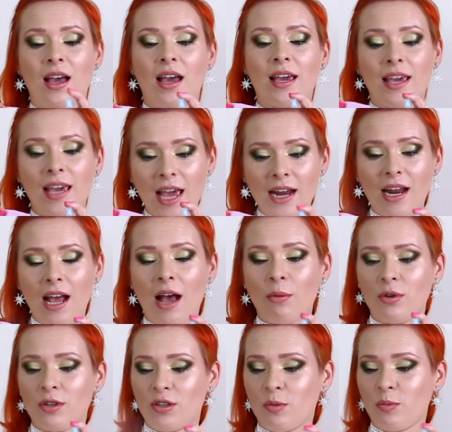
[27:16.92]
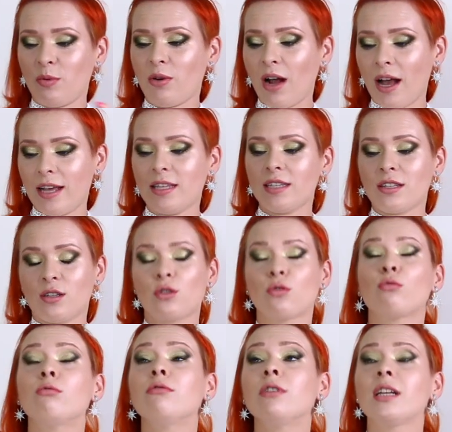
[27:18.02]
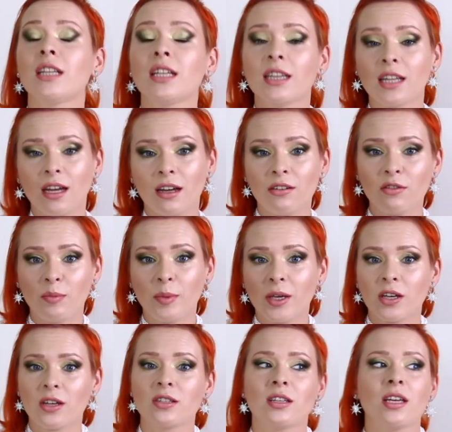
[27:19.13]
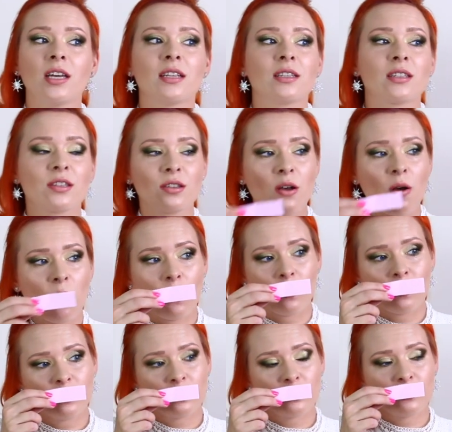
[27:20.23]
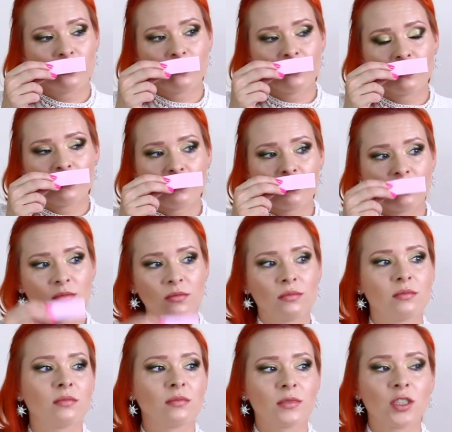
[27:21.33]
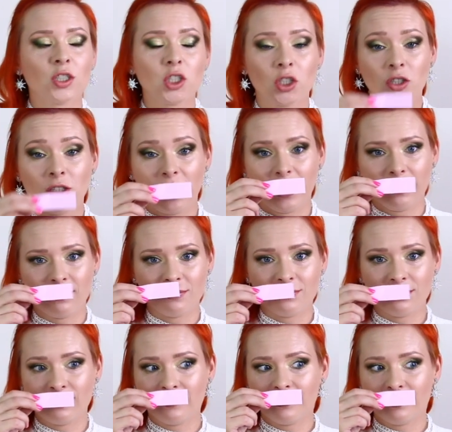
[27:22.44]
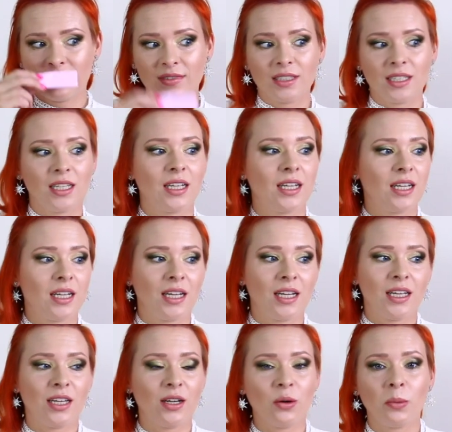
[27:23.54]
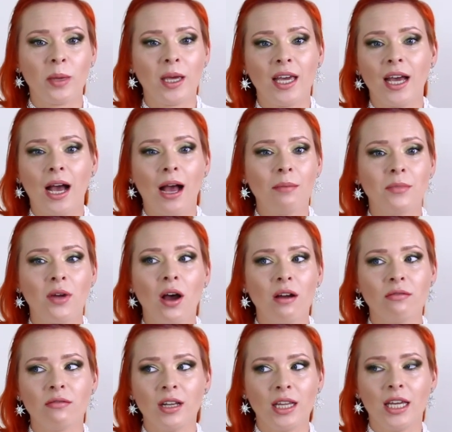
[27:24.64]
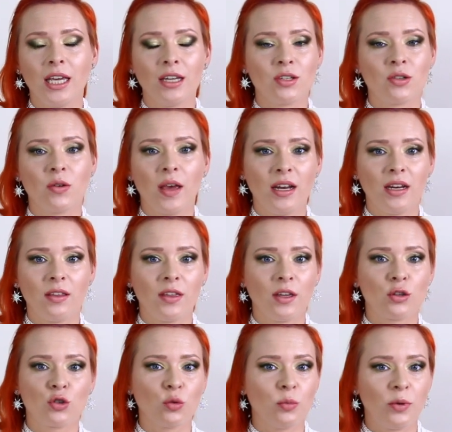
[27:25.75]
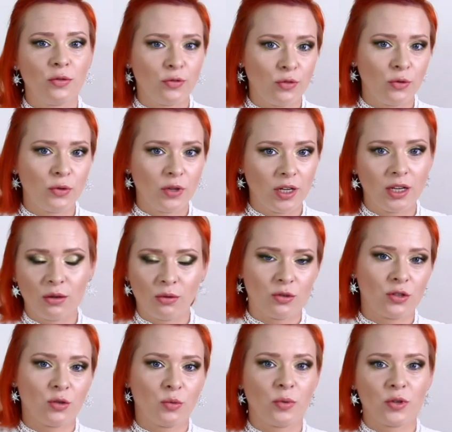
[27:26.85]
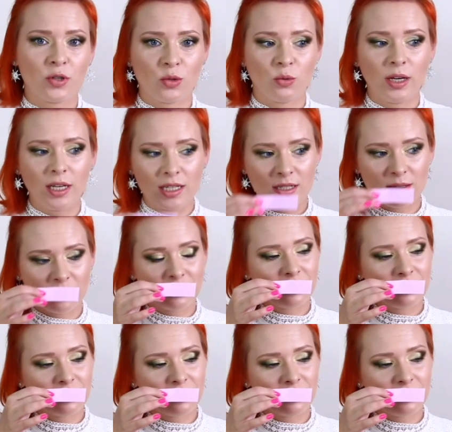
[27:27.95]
again, I was surprised to really love, because it's so girly. You know me, I'm not really into anything super fruity or super sweet,